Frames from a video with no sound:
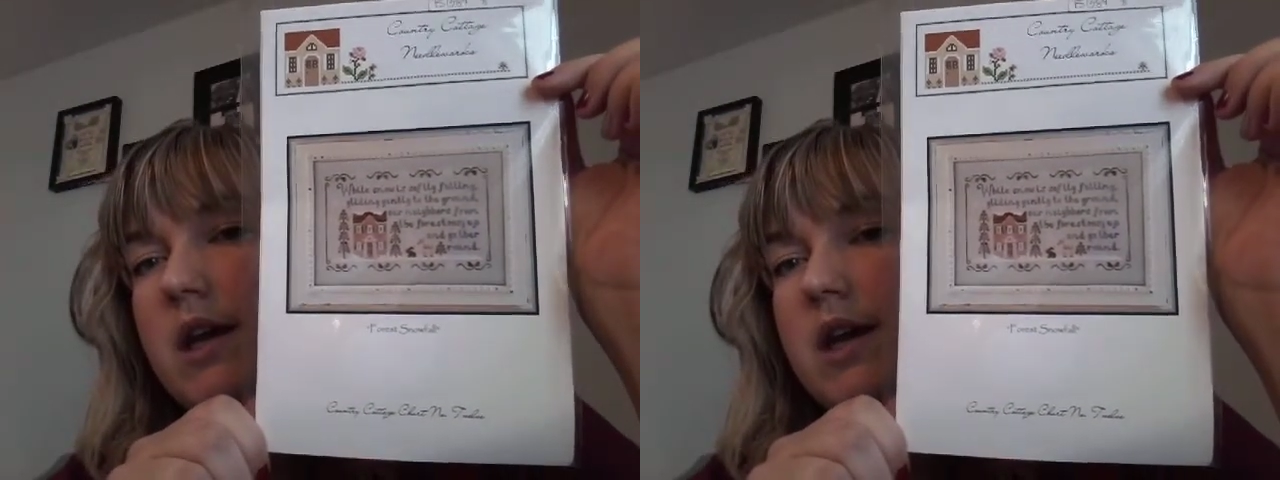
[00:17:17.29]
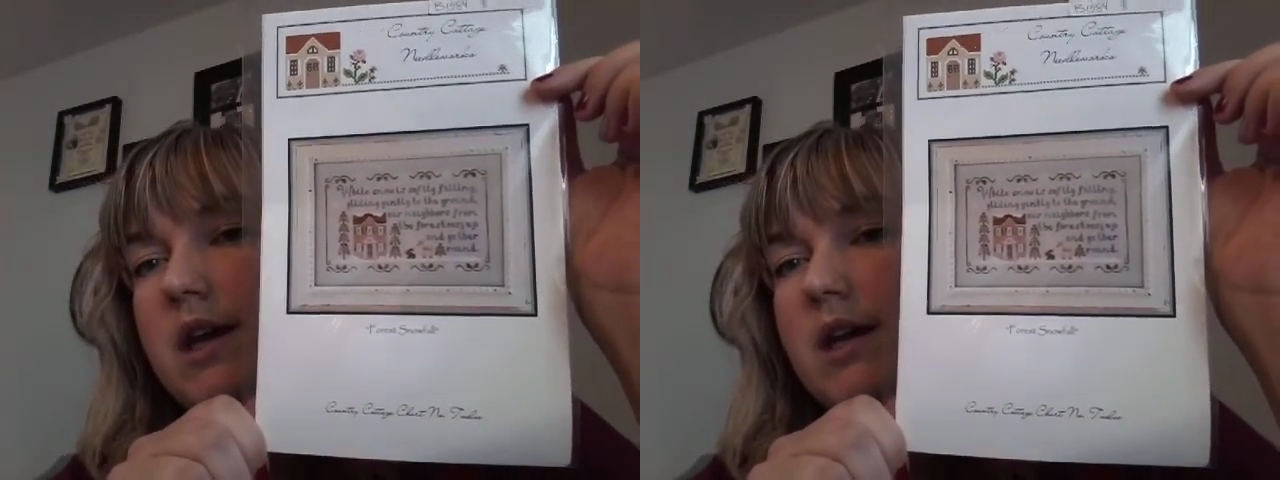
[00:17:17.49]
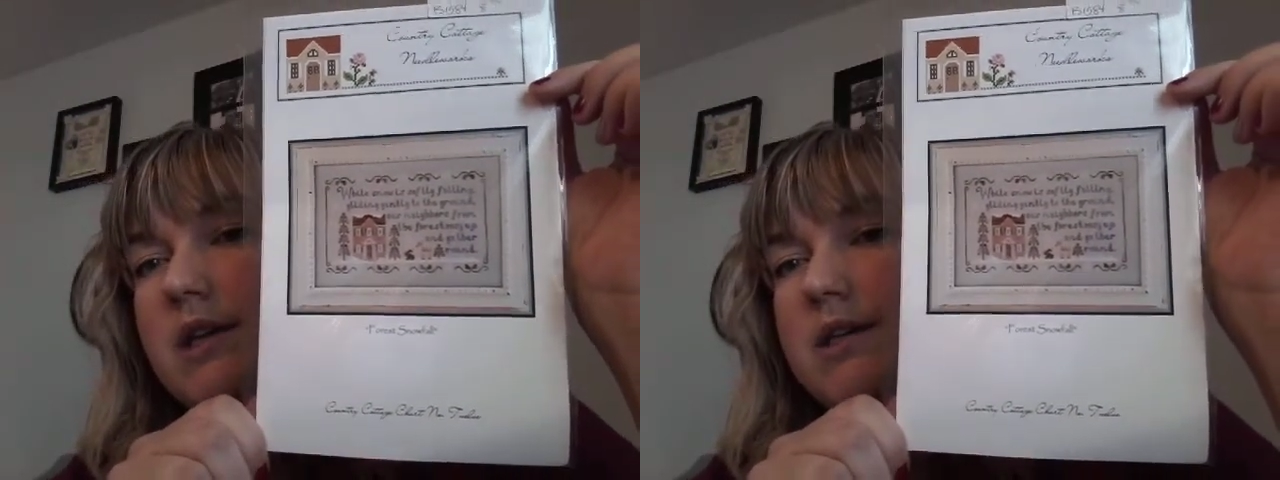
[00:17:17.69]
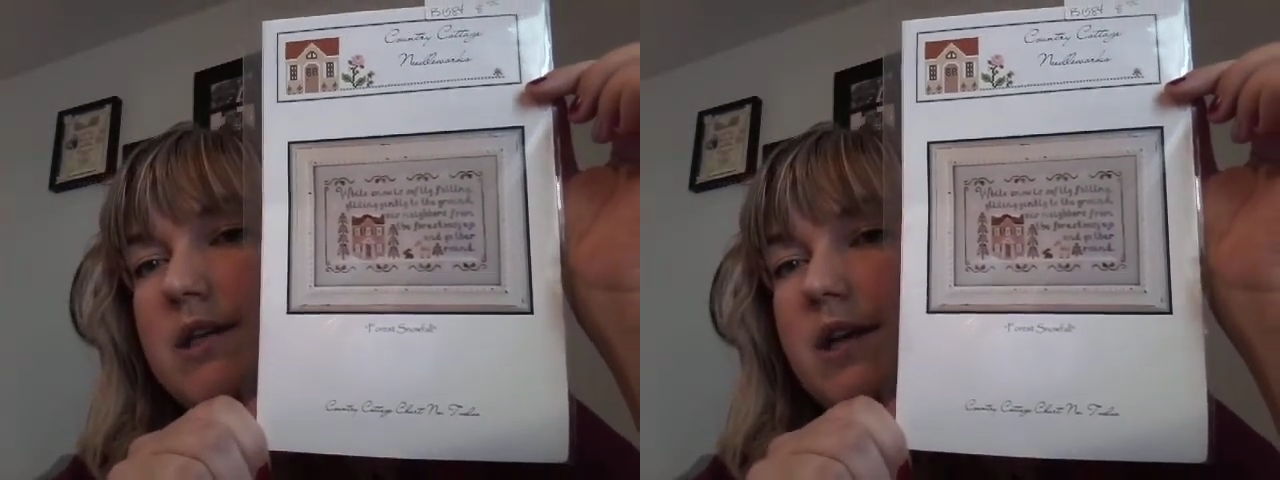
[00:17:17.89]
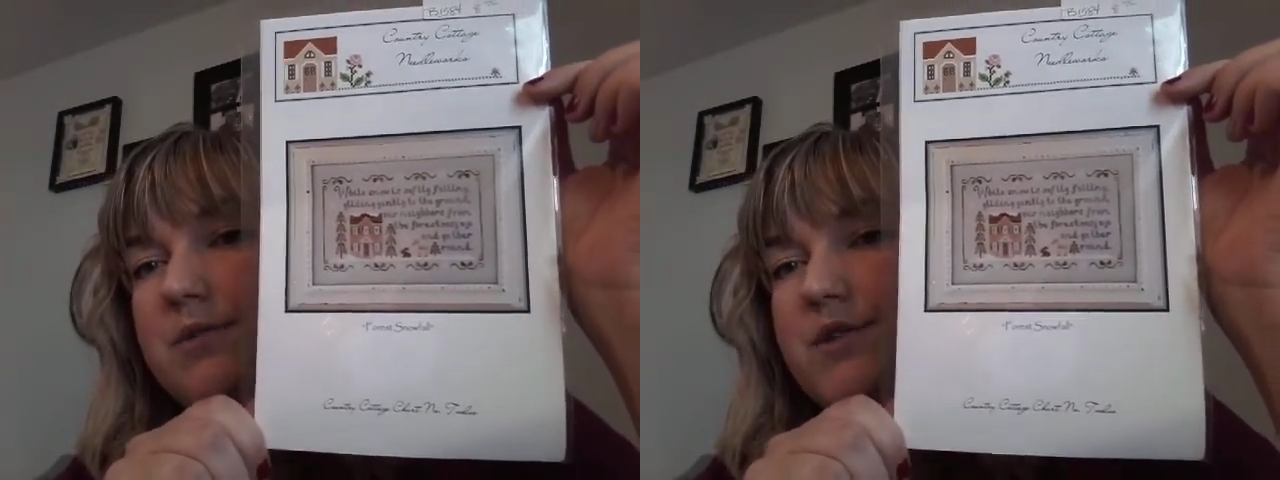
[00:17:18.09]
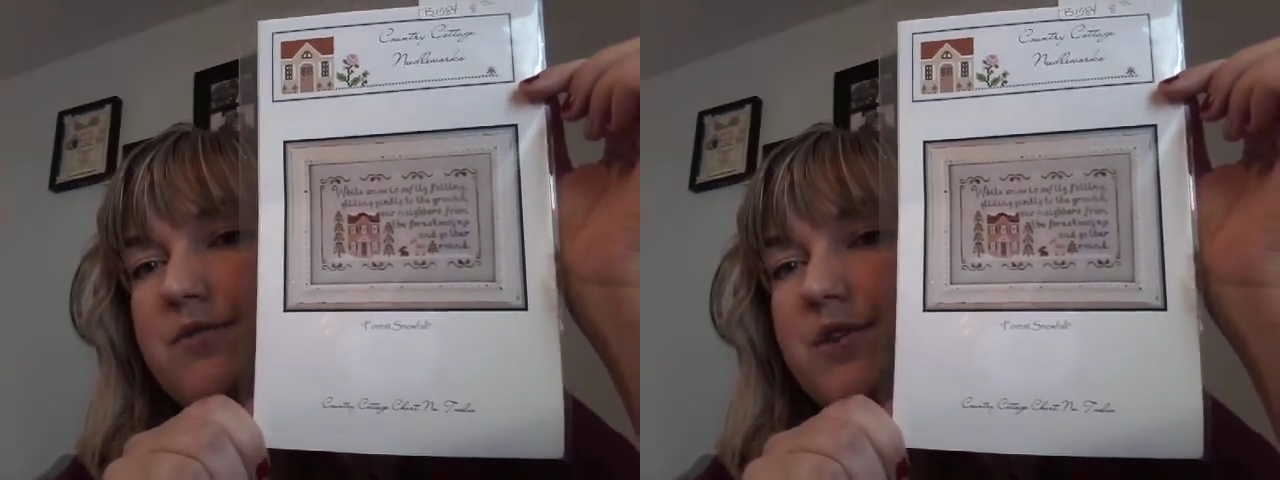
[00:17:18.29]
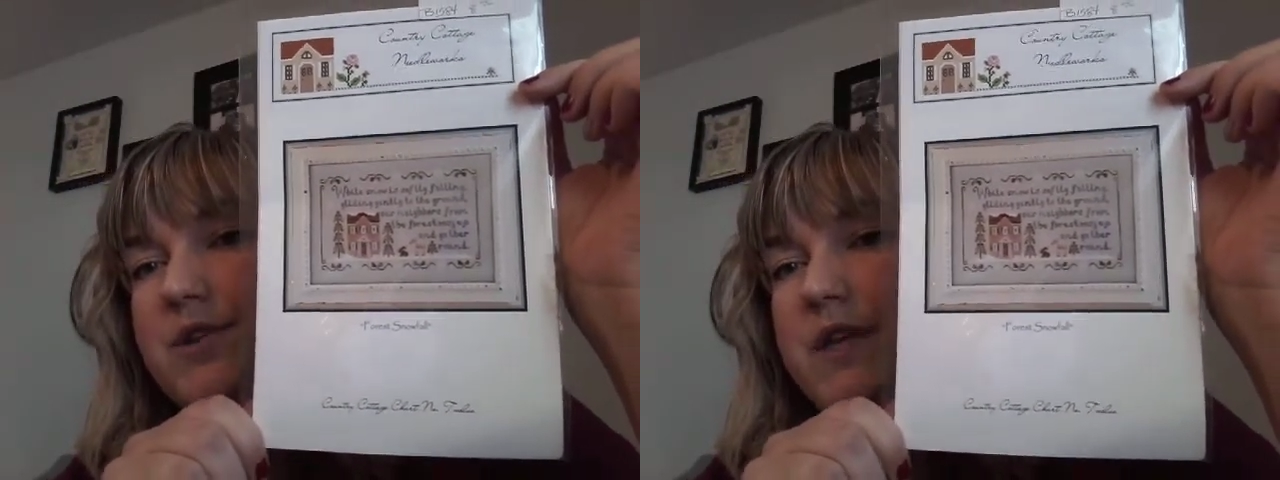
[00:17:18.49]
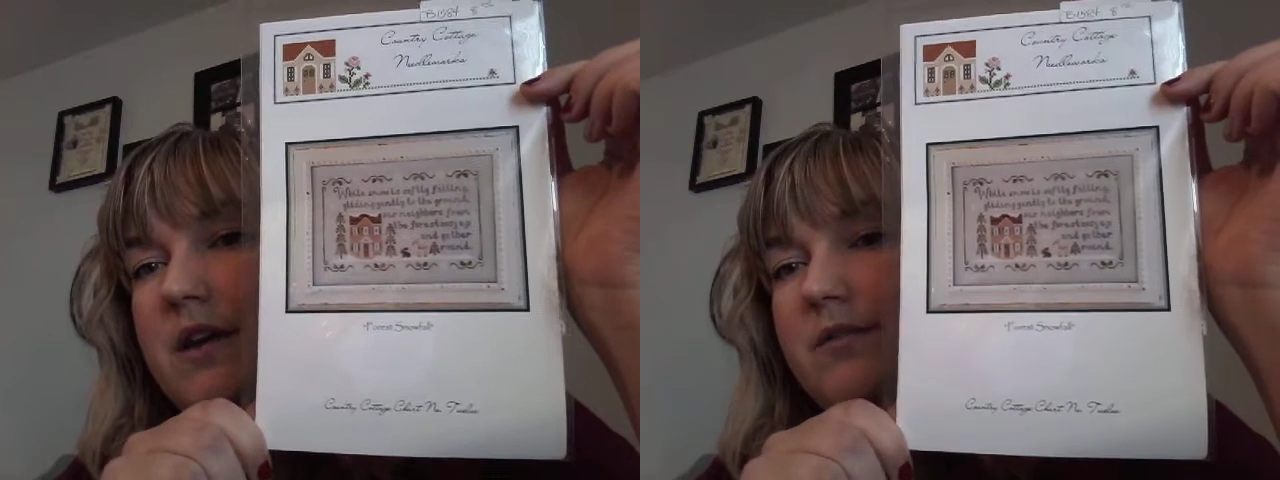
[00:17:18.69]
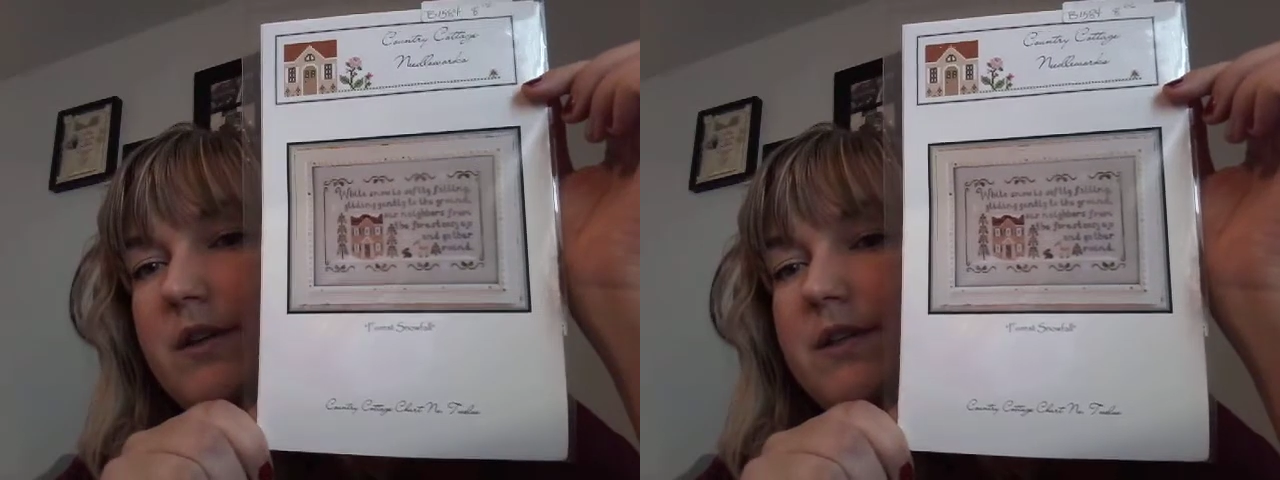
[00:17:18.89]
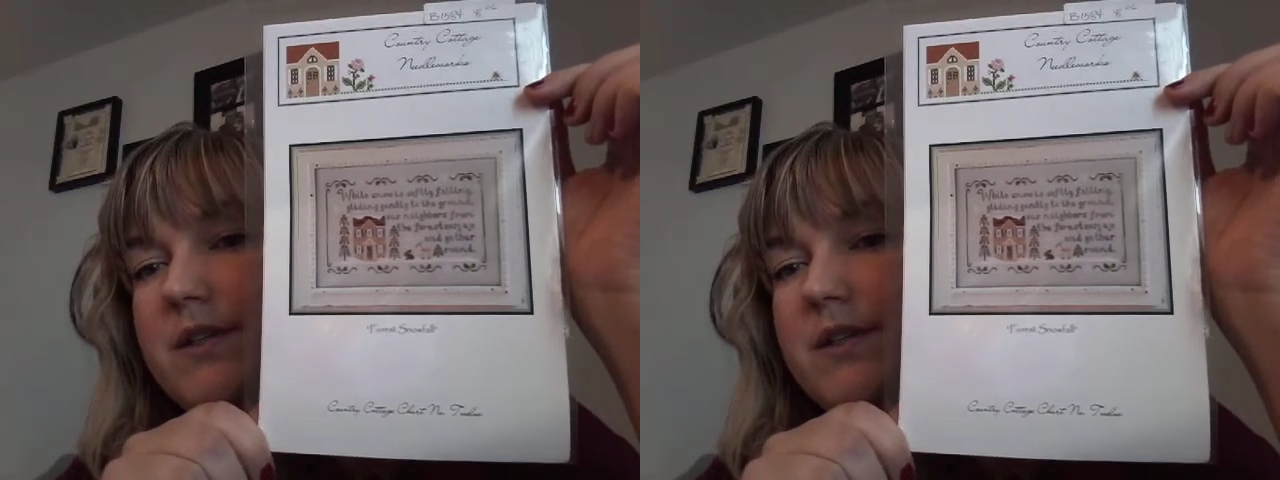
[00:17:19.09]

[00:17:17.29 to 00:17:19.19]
And today was the first day of it.